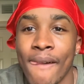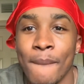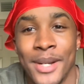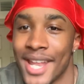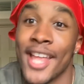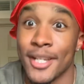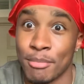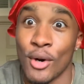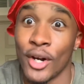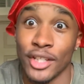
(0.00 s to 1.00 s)
But now your
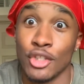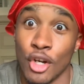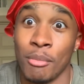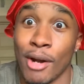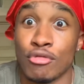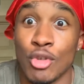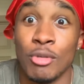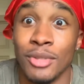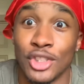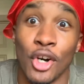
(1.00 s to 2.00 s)
boy, you know, my
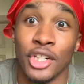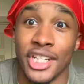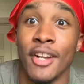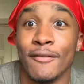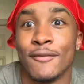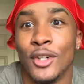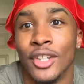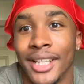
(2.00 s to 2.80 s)
room is all done for.